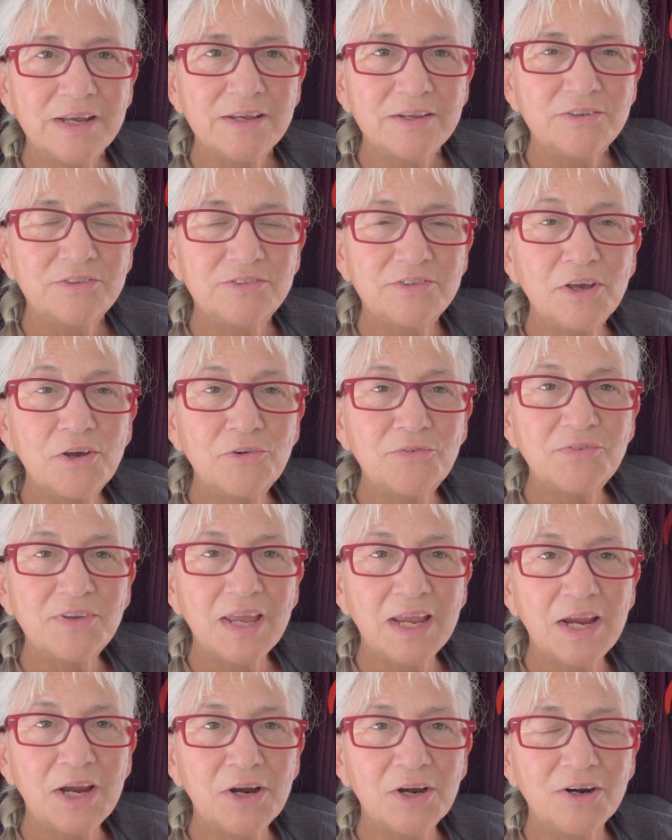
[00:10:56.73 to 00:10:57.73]

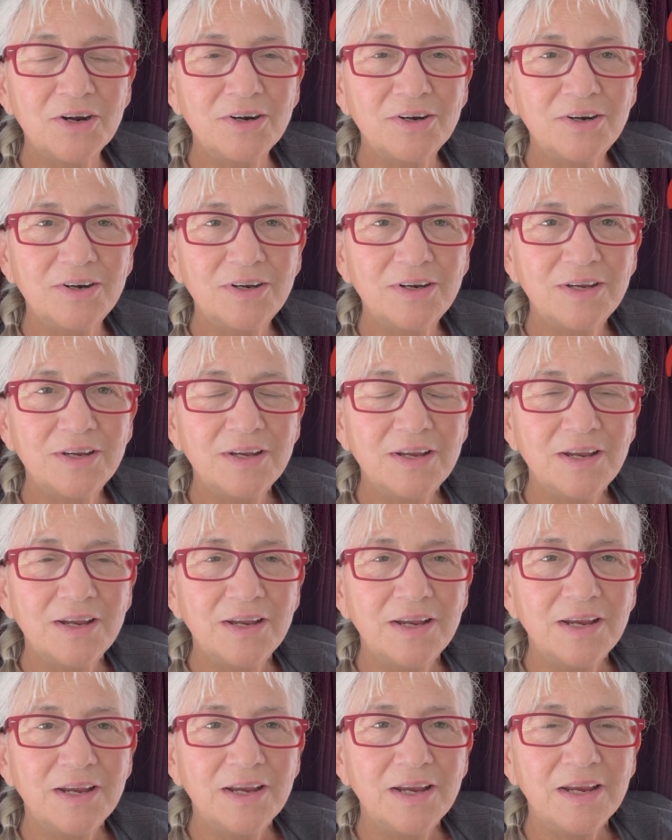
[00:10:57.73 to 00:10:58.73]
Self-care
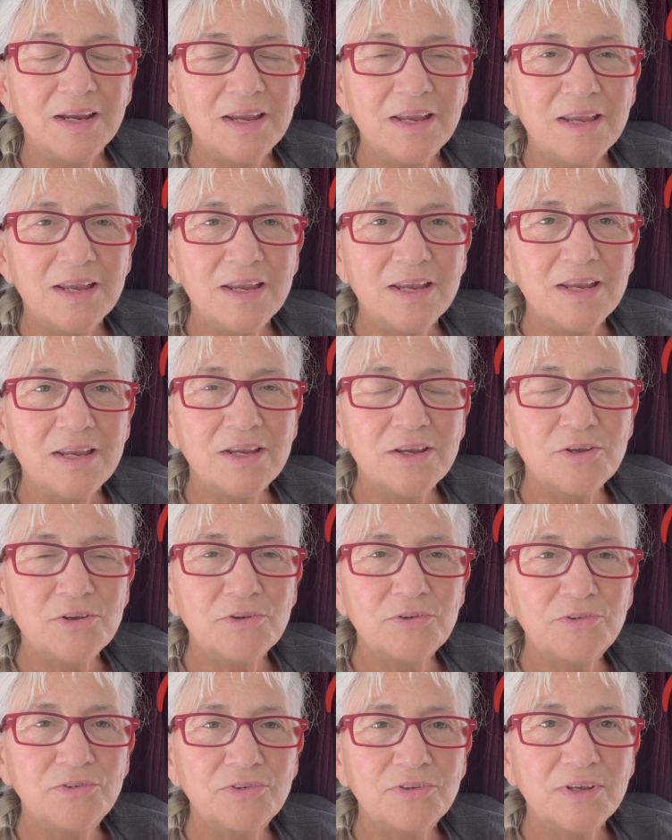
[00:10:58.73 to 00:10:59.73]

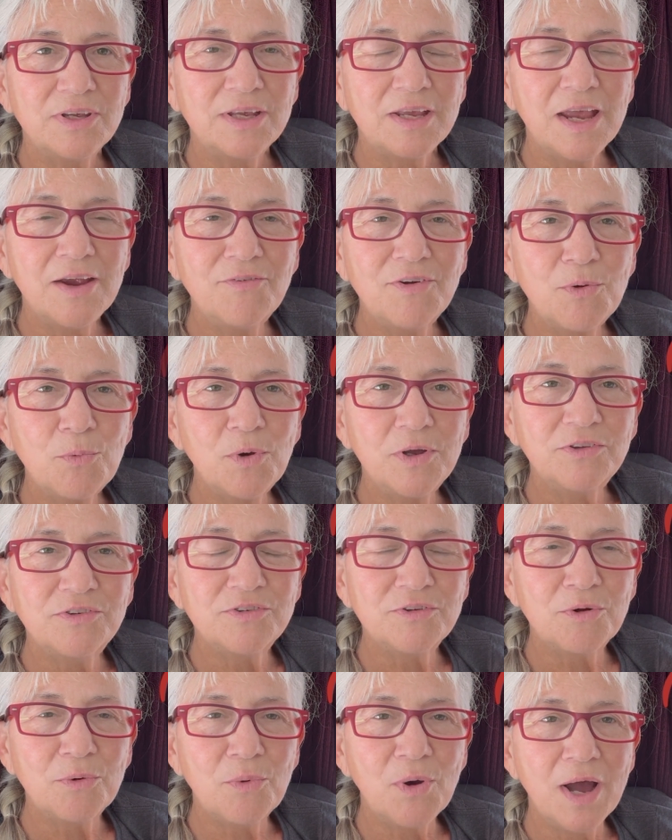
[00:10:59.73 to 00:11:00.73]
is every once
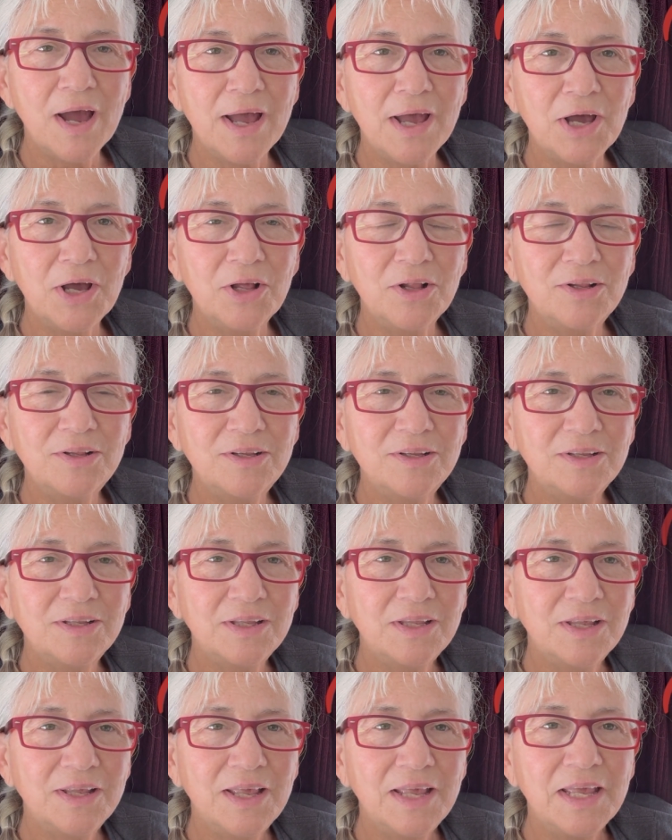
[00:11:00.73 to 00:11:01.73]
in a while
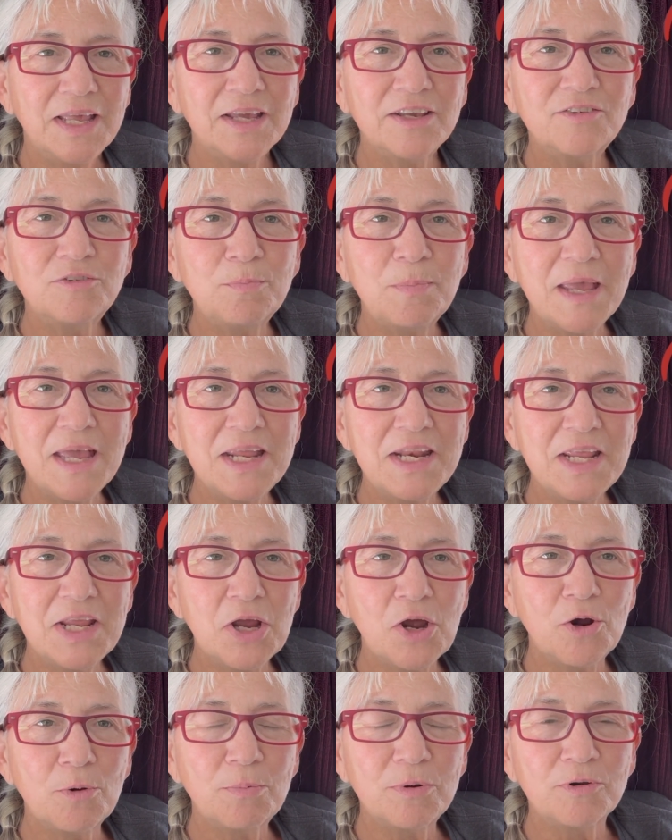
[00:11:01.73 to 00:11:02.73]
expanding
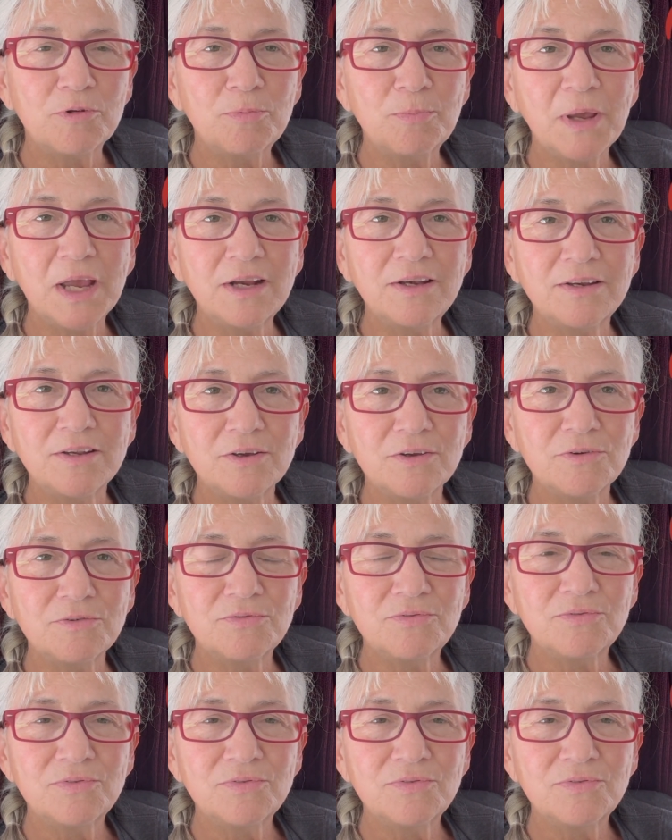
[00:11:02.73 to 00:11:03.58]
our perspective